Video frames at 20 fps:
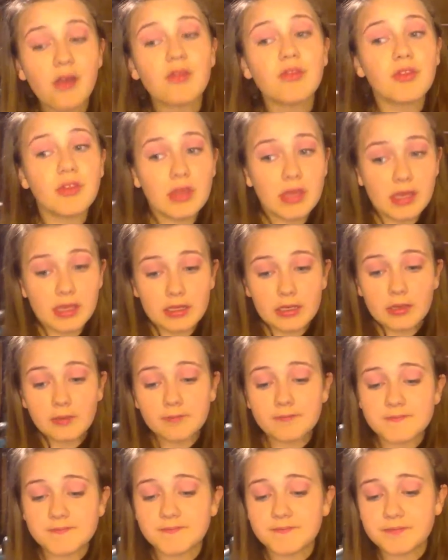And
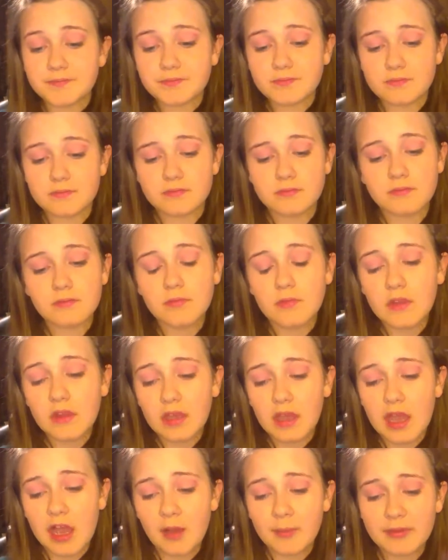then
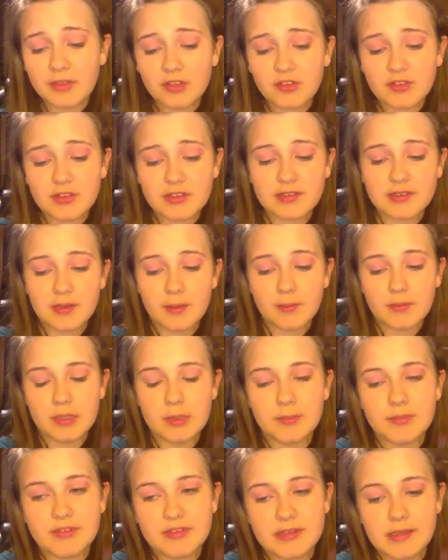I'll be using
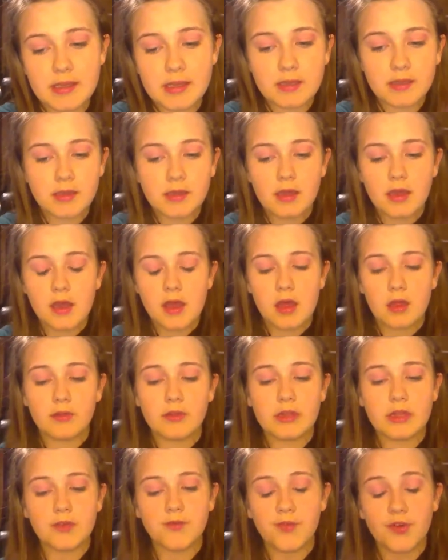some lipstick.
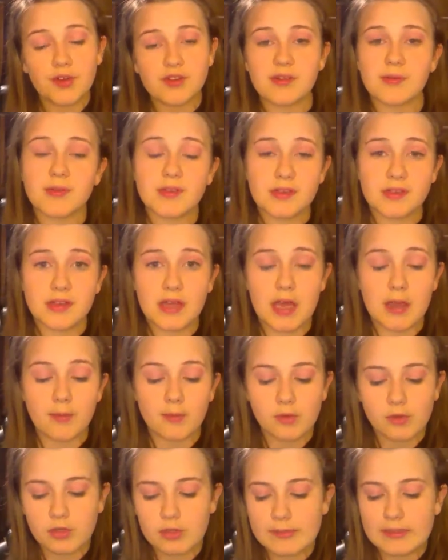The first lipstick that
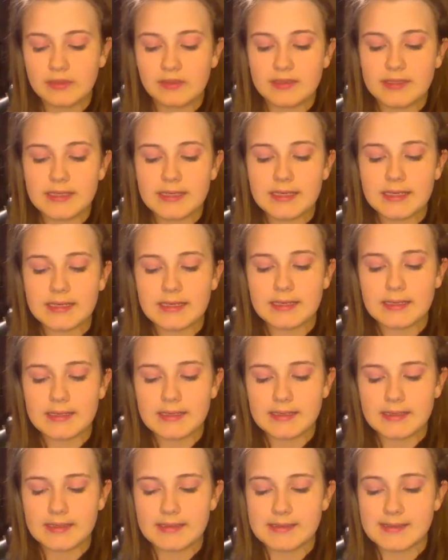I'm going to be using
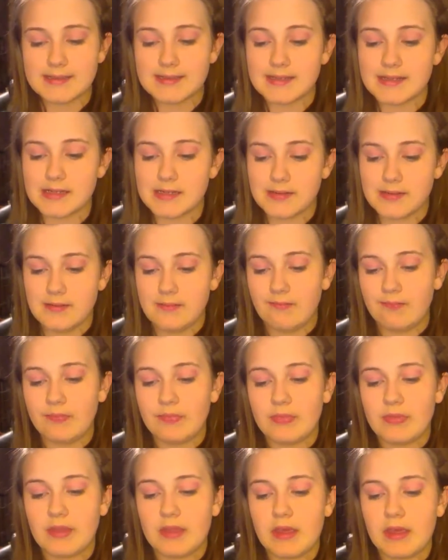is
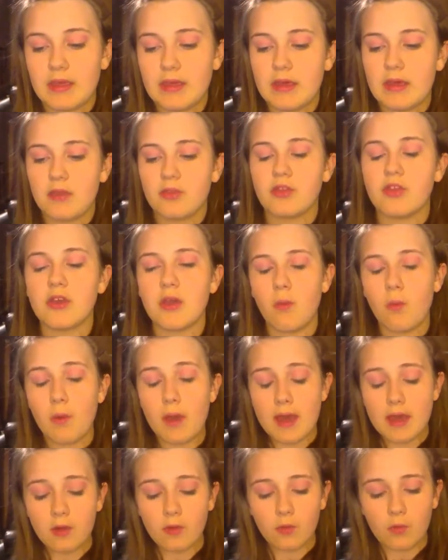the
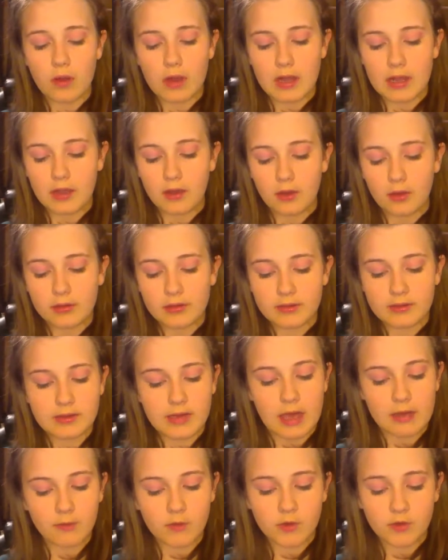Wet n Wild
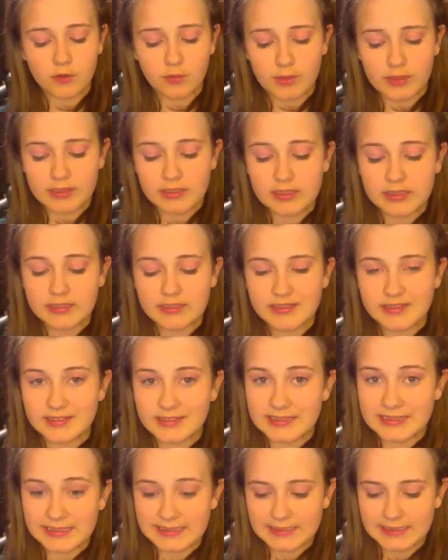
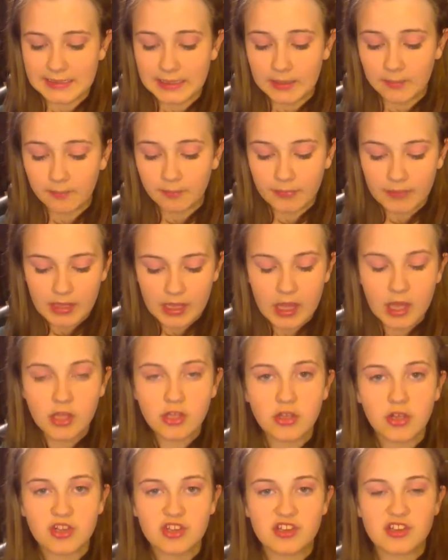911D
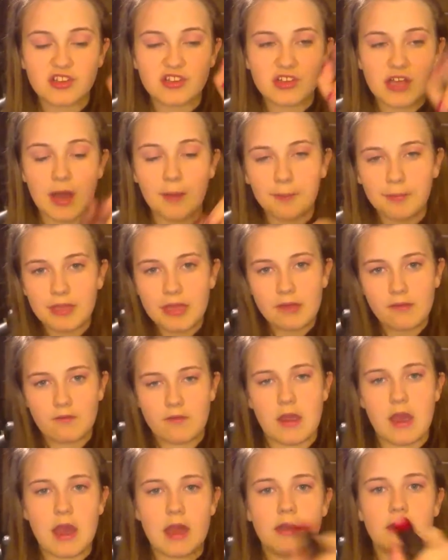
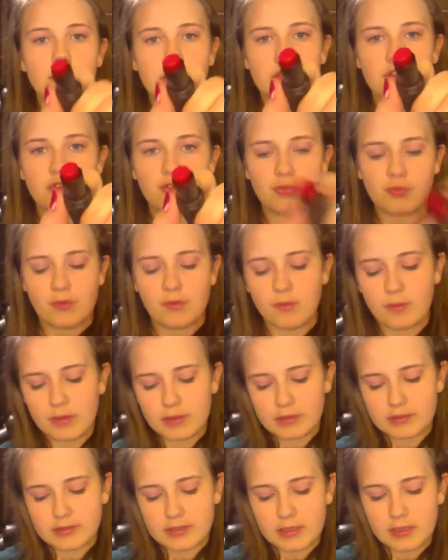Stoplight Red, and this is what
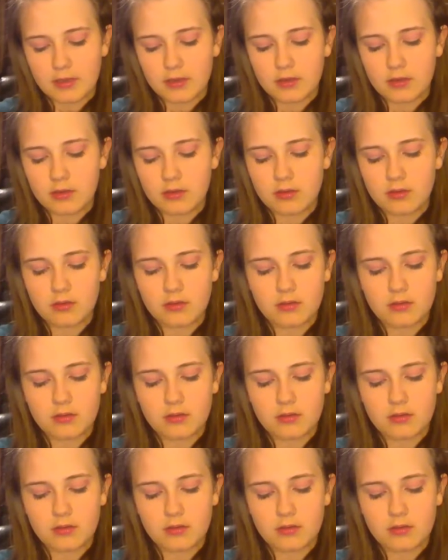it looks like.